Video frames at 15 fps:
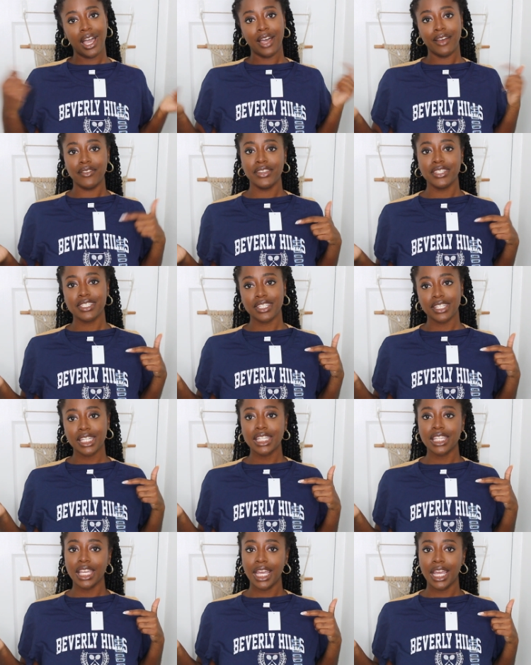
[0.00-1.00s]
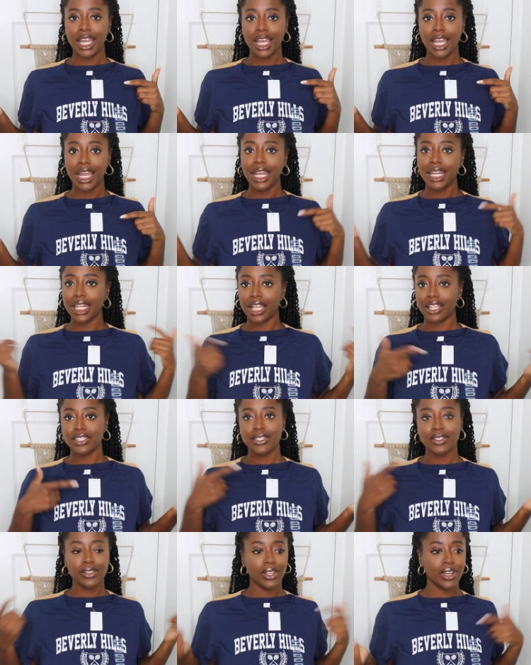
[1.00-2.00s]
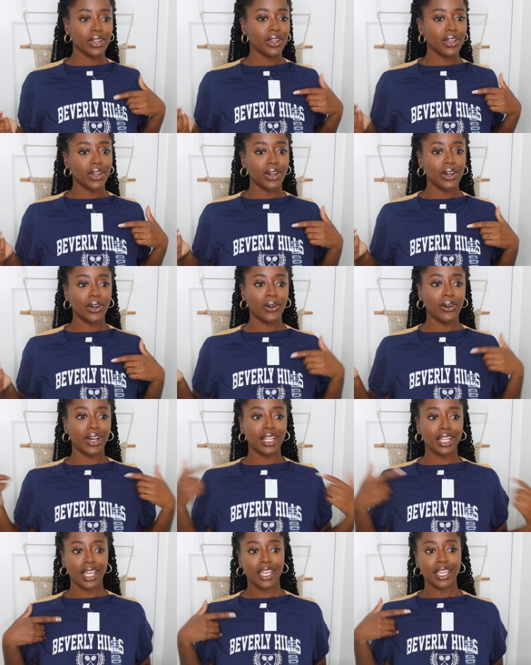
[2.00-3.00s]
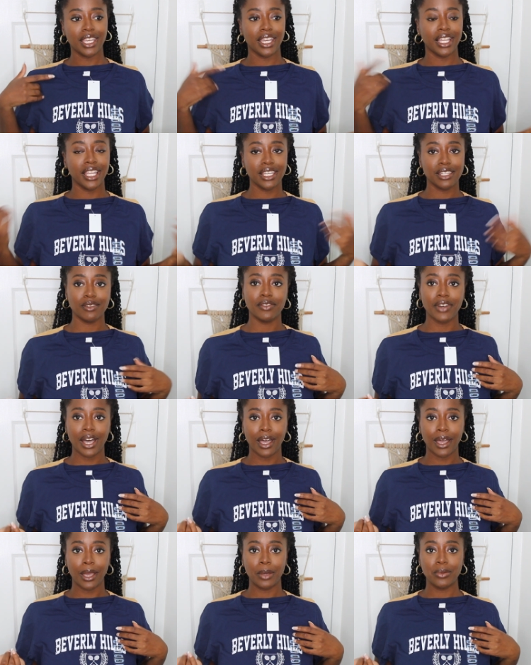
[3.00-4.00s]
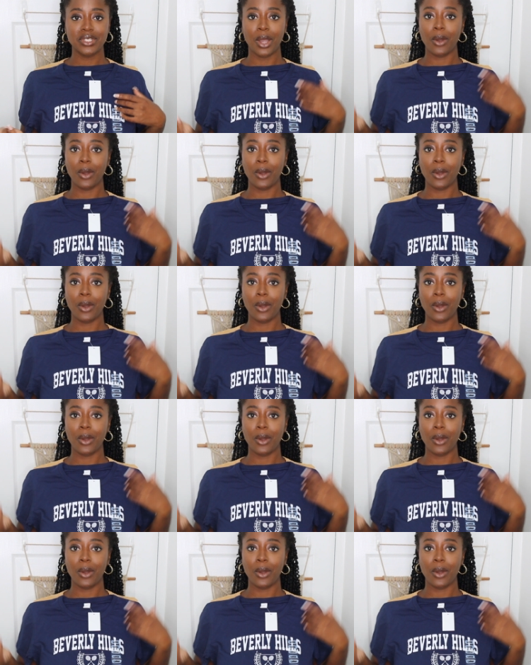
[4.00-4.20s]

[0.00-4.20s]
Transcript: I visited there not too long ago. I like it, I like the vibes.